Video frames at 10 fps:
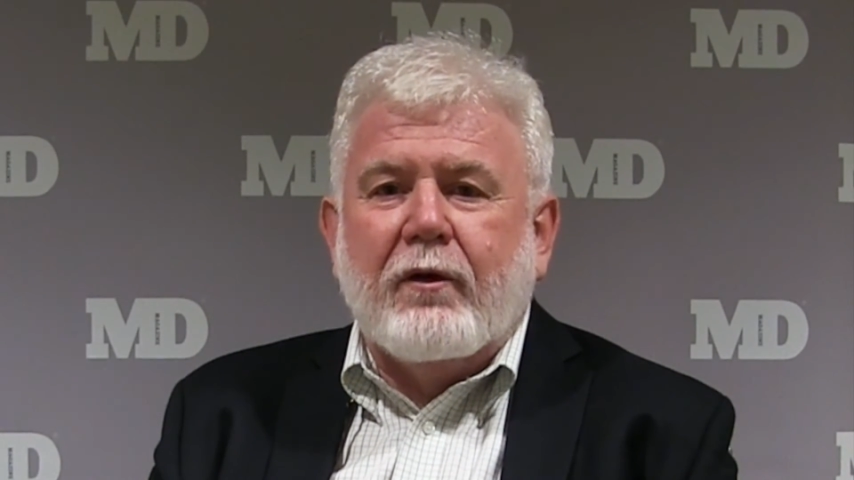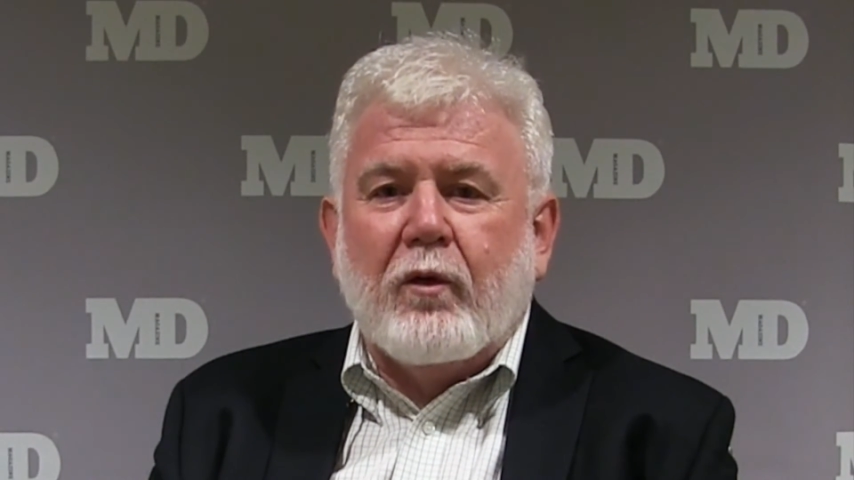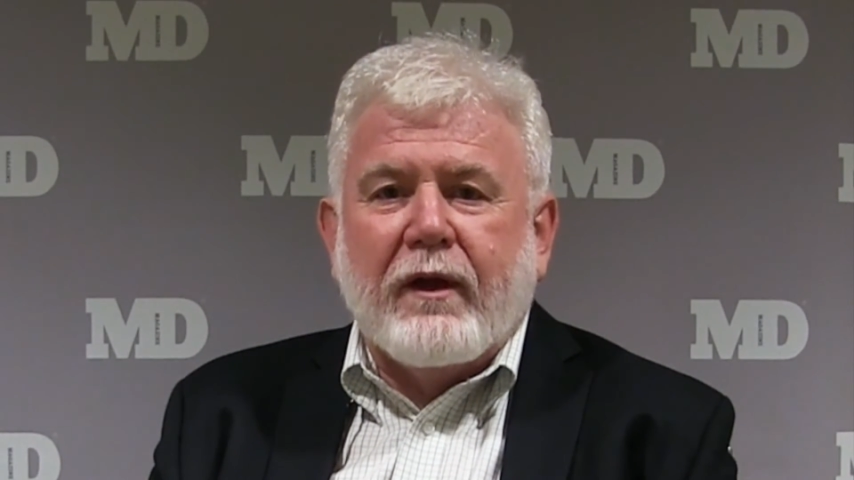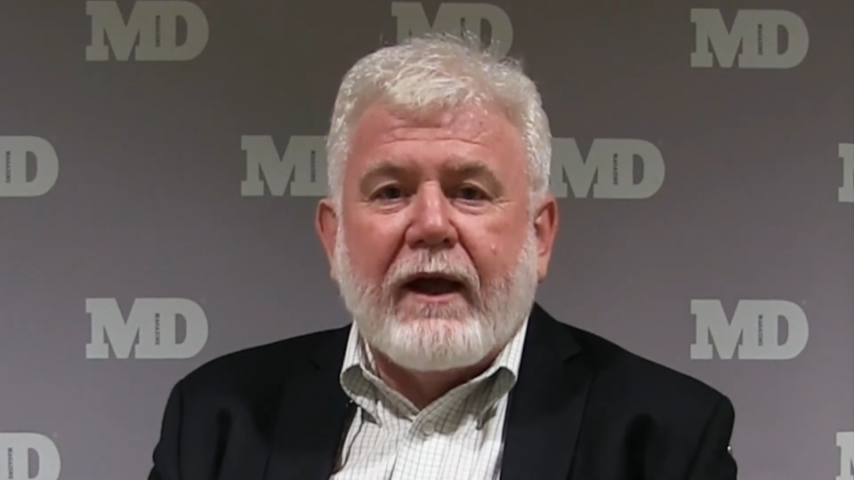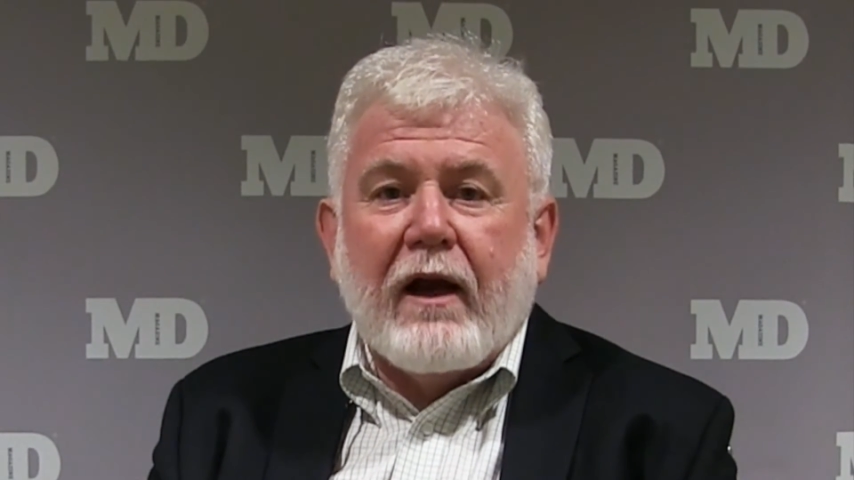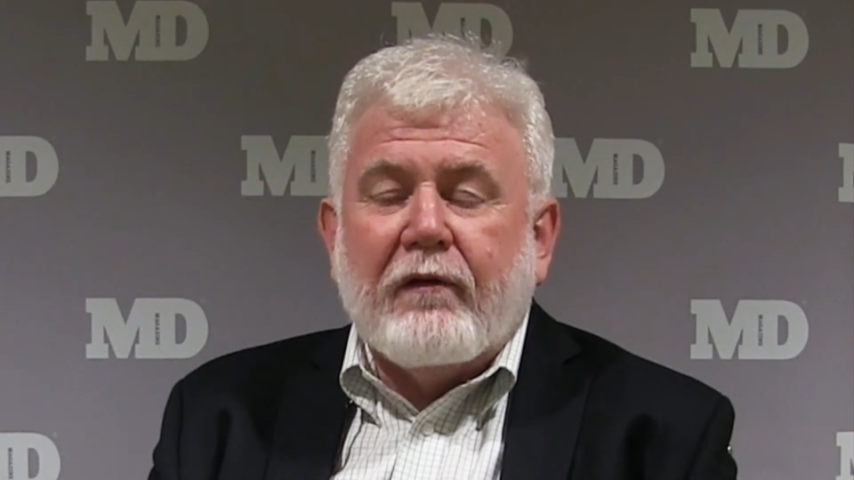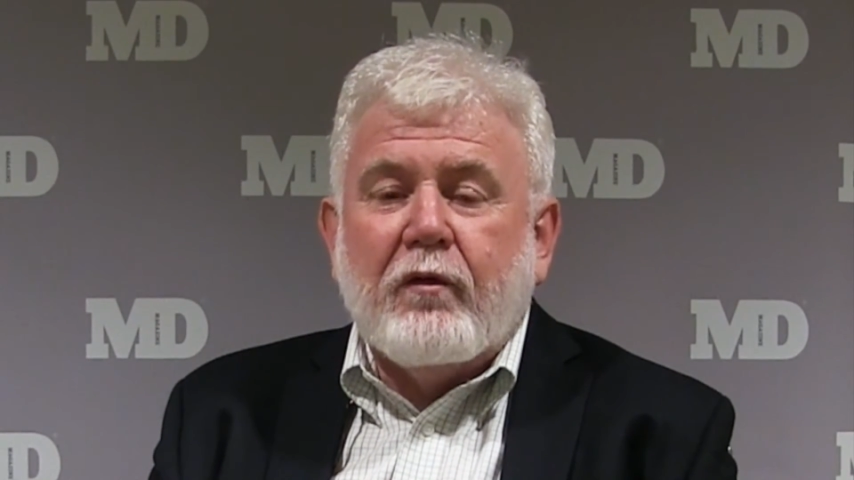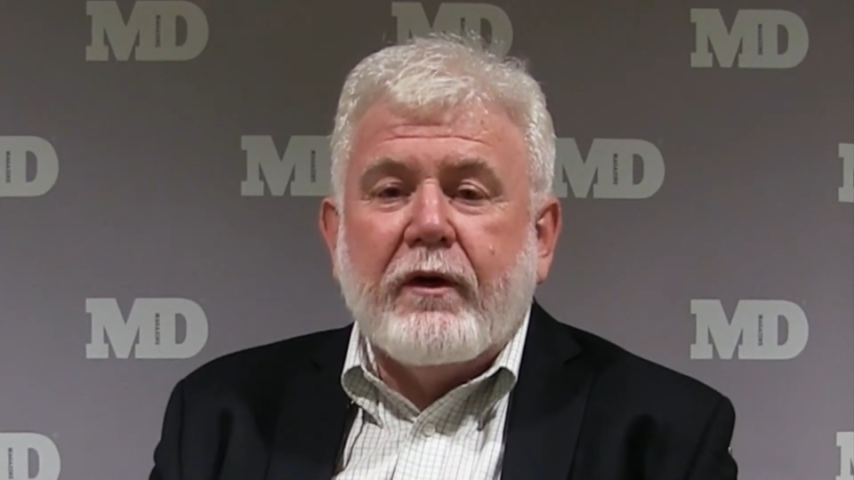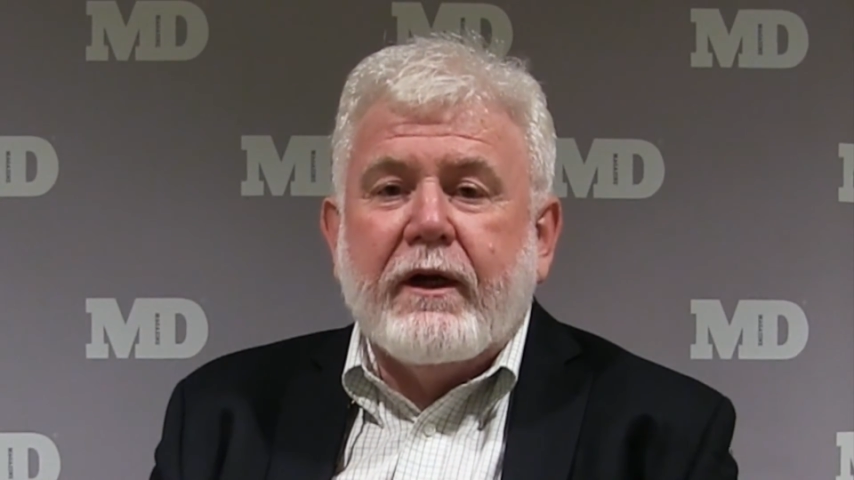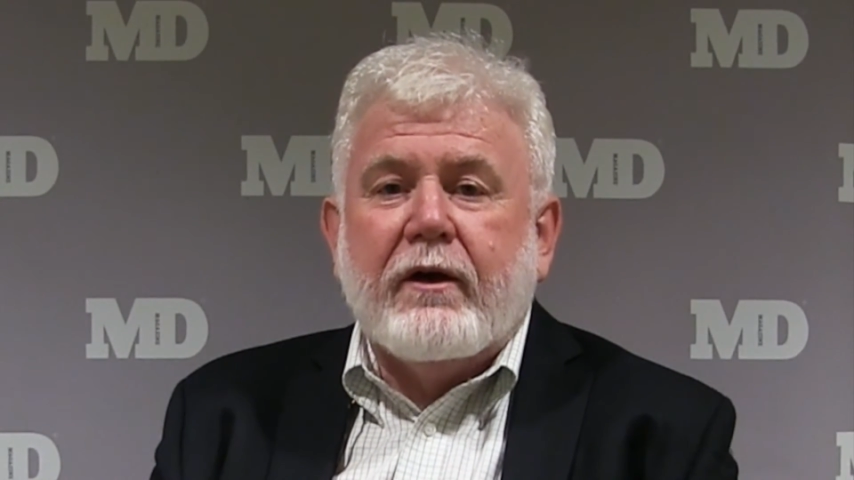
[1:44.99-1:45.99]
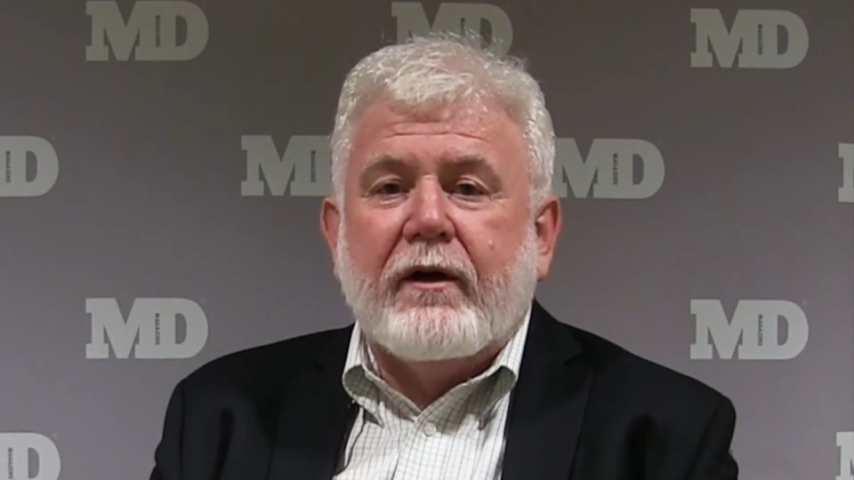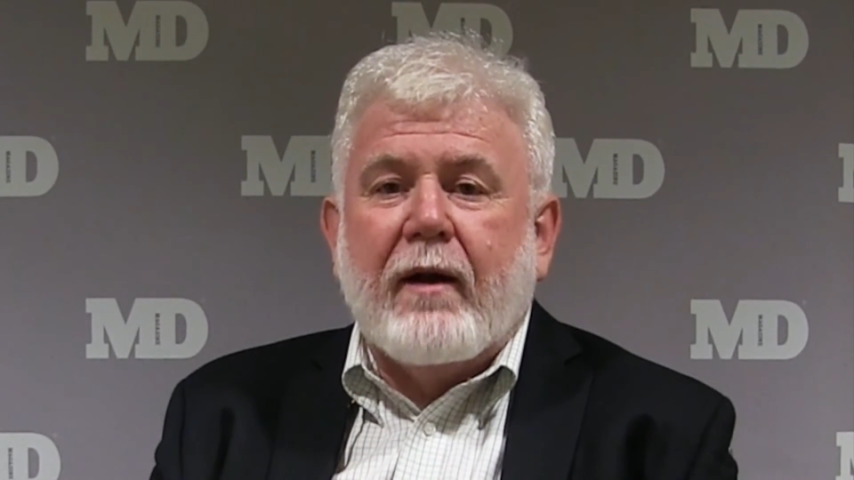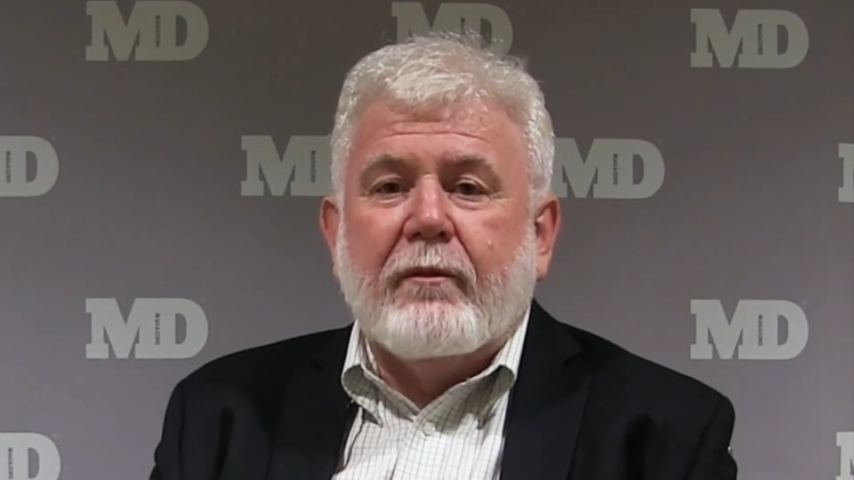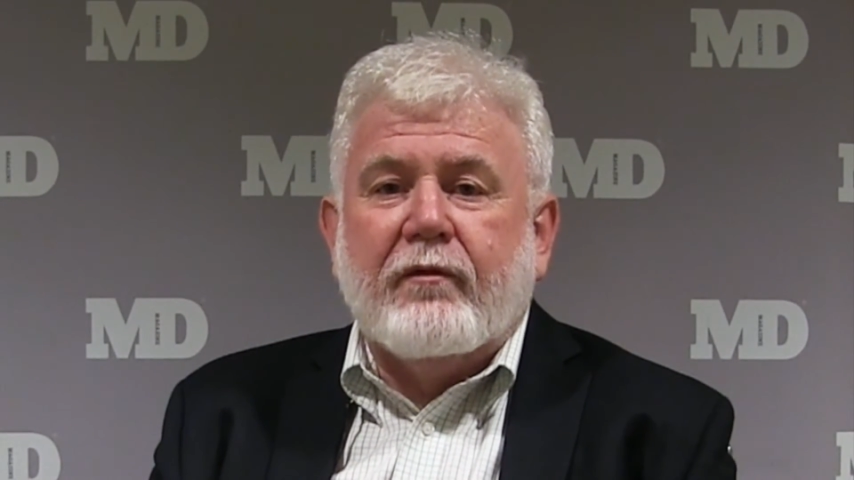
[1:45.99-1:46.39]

Northern California, a number